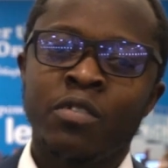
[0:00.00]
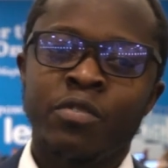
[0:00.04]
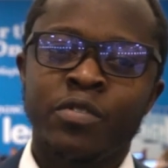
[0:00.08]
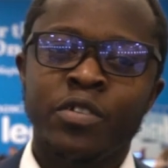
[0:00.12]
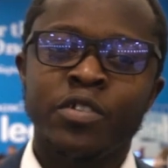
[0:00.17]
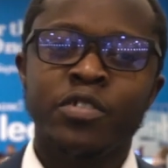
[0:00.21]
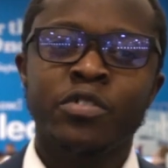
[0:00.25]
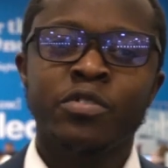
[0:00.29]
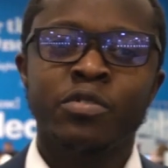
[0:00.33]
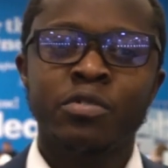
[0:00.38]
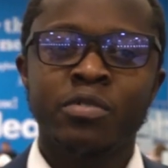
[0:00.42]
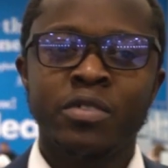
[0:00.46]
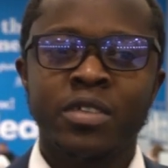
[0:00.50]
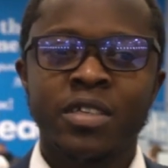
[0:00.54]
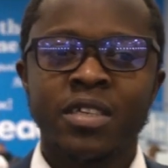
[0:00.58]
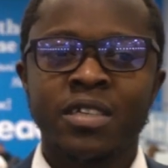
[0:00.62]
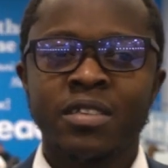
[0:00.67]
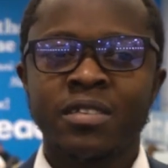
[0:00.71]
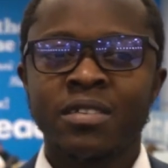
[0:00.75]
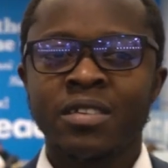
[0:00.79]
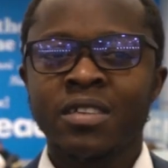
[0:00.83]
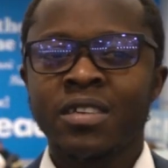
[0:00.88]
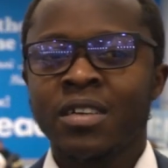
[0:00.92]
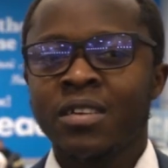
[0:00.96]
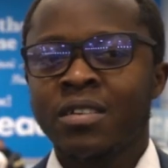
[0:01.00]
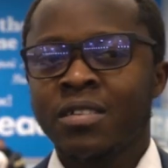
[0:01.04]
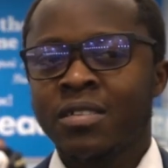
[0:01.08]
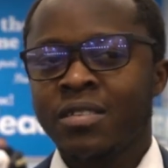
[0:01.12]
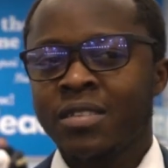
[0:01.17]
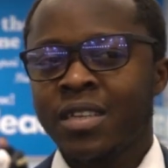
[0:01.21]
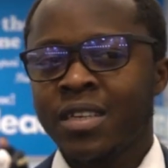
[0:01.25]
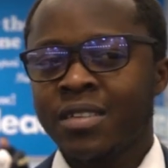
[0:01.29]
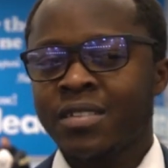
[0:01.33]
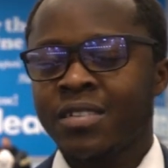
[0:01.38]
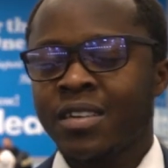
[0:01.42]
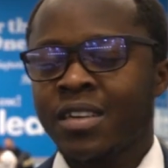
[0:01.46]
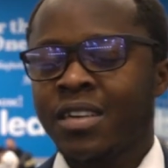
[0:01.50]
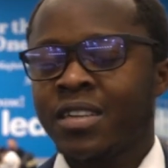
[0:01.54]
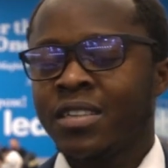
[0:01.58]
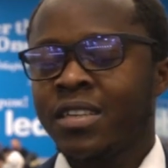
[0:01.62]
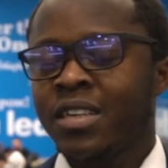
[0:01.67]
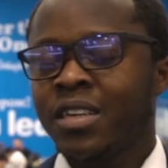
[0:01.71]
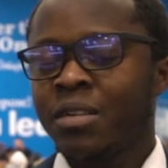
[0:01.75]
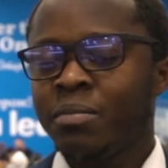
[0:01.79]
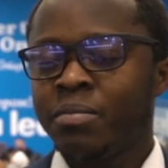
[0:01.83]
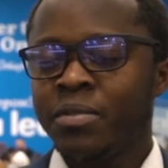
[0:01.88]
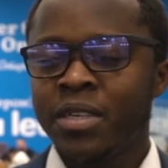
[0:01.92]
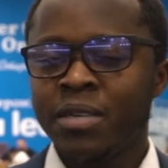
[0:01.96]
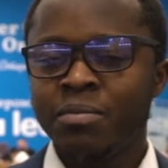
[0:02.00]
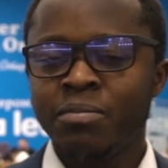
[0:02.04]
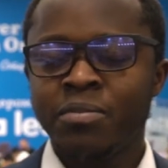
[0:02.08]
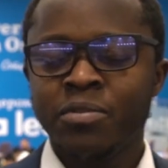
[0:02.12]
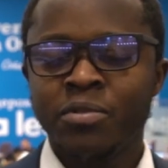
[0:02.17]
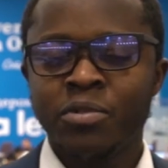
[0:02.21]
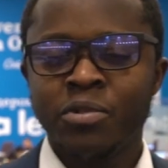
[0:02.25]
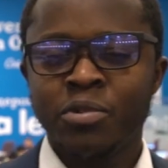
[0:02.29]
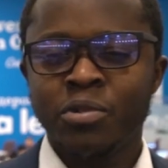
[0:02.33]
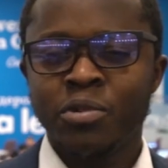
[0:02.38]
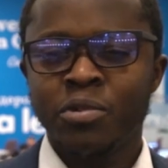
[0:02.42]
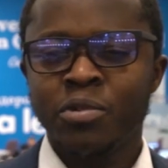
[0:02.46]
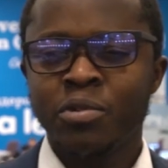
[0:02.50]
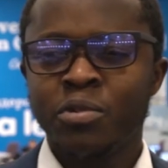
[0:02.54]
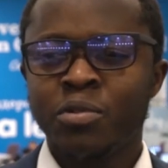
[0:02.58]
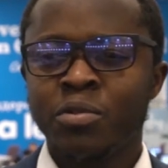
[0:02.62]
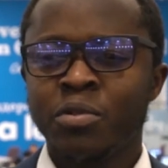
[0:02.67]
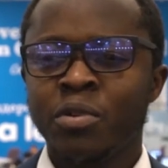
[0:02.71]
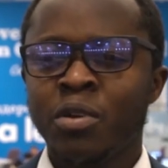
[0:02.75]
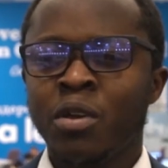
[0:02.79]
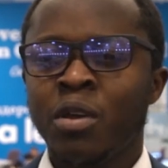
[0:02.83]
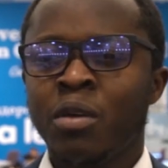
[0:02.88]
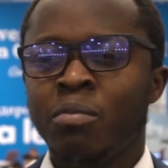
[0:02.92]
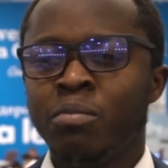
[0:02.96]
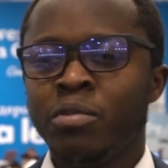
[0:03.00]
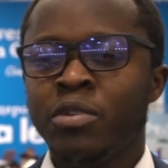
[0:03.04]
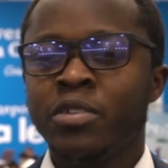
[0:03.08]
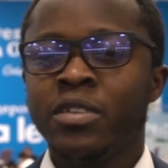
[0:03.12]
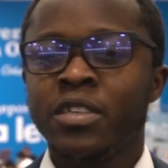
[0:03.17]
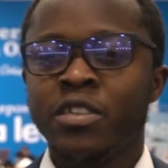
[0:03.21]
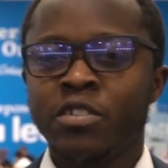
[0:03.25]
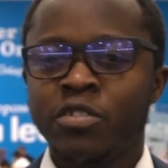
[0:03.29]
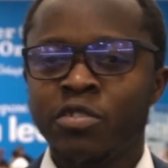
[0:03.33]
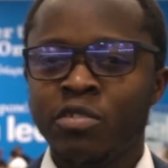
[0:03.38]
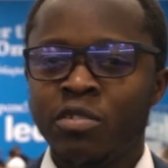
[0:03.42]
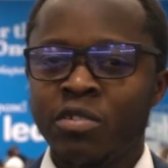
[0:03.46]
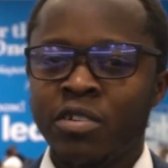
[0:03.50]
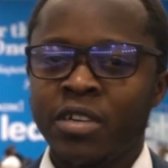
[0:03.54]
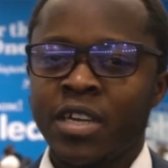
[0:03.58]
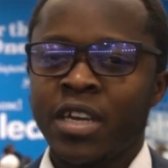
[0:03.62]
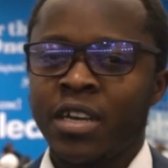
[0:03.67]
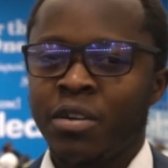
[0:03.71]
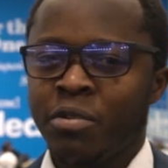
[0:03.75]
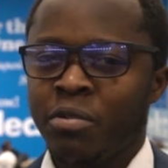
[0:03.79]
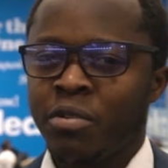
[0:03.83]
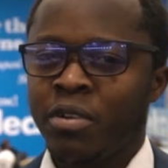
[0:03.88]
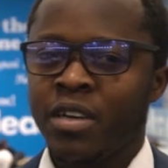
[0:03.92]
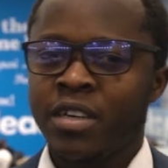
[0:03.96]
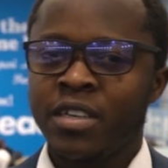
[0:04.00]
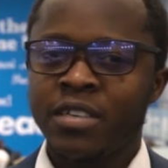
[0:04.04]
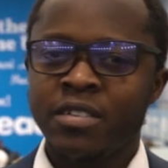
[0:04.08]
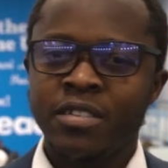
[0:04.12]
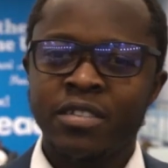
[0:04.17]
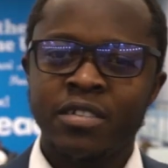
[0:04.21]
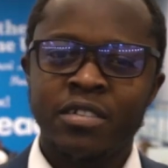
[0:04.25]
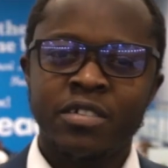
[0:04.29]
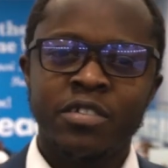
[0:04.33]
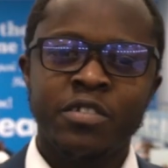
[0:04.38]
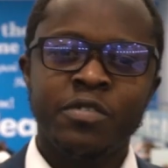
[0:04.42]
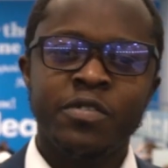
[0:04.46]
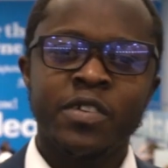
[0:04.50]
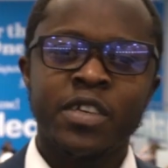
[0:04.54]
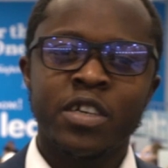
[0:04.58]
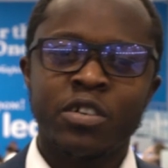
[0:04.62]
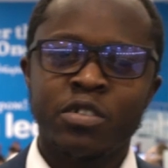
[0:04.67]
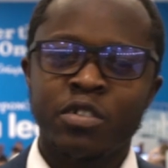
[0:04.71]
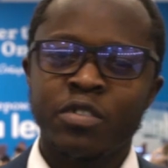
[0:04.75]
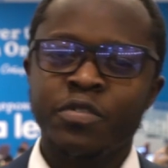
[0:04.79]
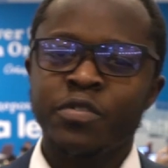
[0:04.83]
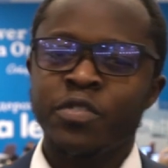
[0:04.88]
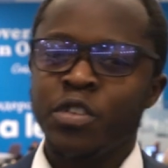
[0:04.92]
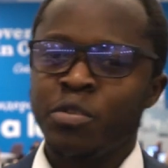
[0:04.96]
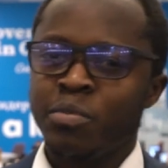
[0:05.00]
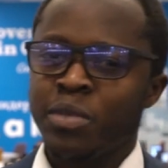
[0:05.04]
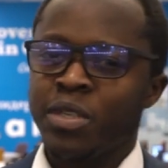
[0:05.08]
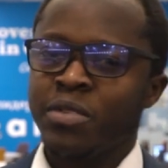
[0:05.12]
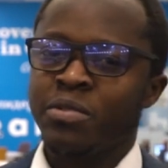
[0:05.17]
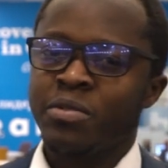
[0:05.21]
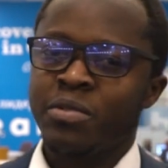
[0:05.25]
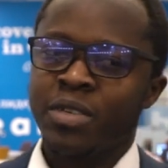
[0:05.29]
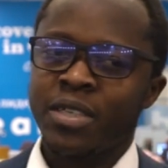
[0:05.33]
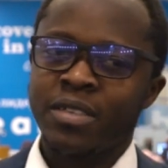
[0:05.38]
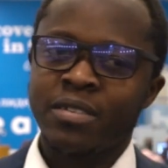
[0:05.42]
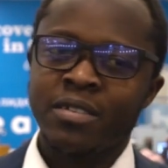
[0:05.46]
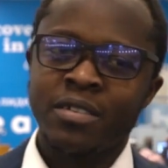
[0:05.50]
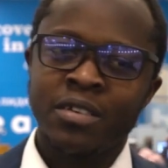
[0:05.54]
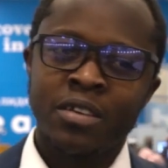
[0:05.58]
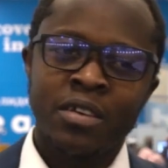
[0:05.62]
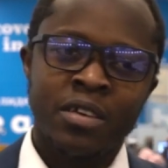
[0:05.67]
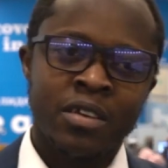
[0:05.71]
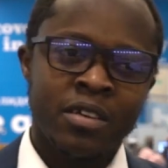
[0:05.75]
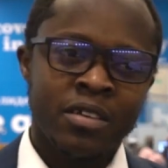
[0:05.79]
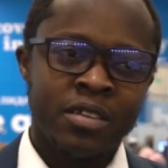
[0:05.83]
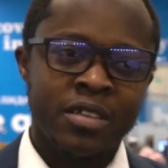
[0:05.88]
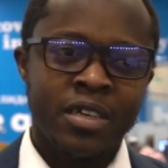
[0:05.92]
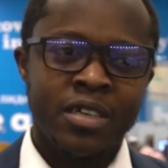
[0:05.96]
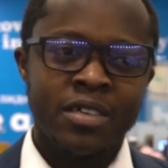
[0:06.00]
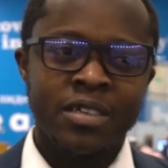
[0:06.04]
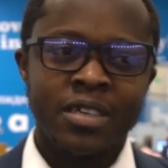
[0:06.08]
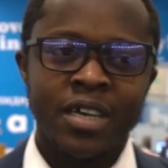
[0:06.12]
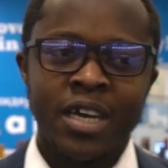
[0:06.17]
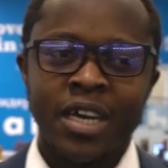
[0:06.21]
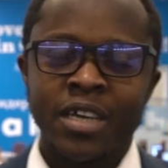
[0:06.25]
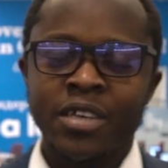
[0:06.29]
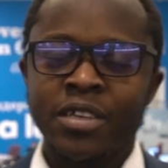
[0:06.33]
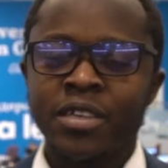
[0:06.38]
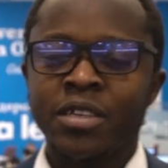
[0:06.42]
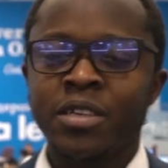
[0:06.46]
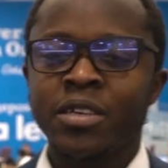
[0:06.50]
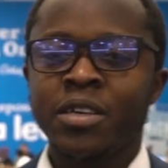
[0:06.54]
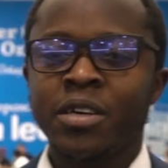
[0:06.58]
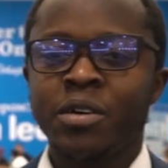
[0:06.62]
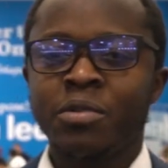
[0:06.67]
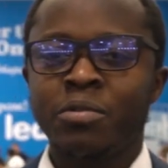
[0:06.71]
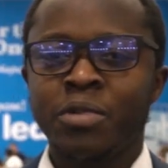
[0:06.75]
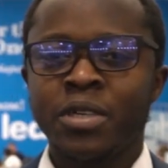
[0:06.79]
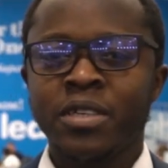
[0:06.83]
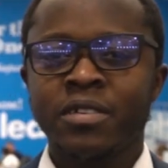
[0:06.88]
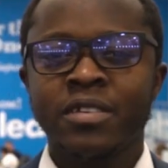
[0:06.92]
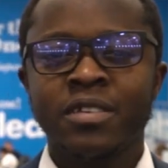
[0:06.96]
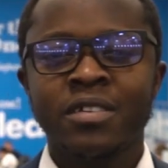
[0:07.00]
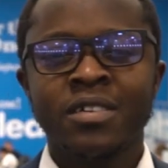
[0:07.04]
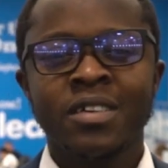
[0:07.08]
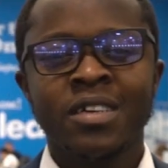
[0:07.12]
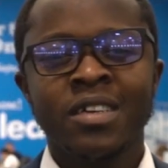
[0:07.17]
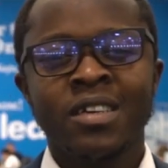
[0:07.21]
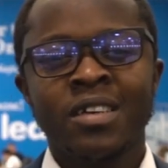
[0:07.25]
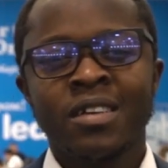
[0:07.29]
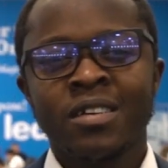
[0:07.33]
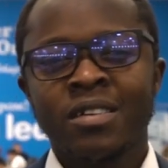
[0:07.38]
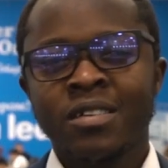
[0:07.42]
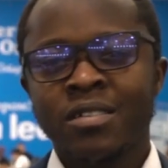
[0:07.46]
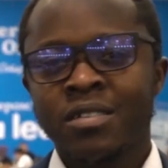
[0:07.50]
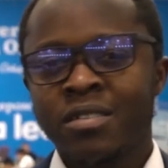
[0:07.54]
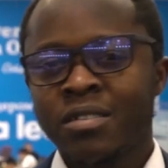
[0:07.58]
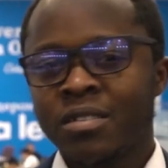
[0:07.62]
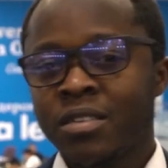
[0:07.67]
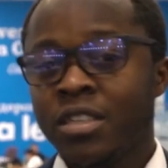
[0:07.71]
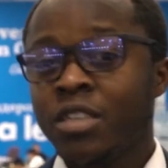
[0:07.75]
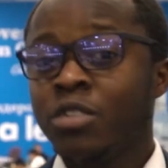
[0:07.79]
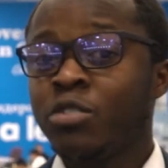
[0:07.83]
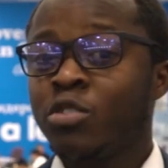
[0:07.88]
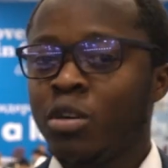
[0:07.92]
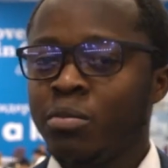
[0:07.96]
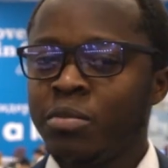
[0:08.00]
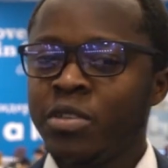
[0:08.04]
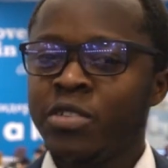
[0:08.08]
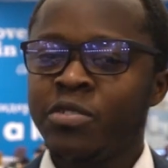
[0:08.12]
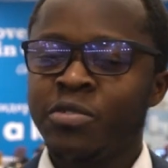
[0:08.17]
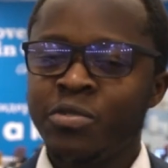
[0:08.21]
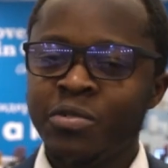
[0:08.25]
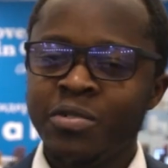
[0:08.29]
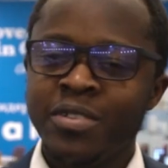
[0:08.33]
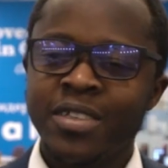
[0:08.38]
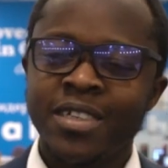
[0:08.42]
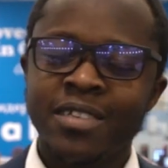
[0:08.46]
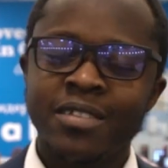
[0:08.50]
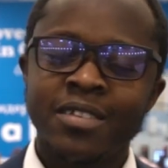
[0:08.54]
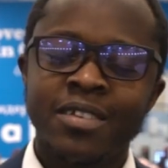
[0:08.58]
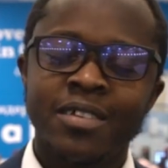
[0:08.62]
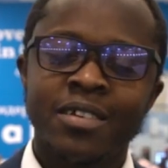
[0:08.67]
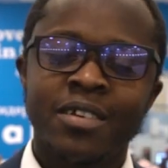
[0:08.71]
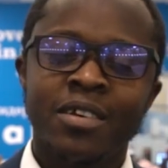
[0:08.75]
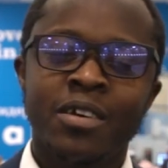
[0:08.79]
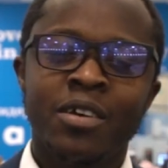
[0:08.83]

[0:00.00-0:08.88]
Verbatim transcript: for students that can help them to build a strong career in the sphere of human rights. Then I encourage uh, incoming students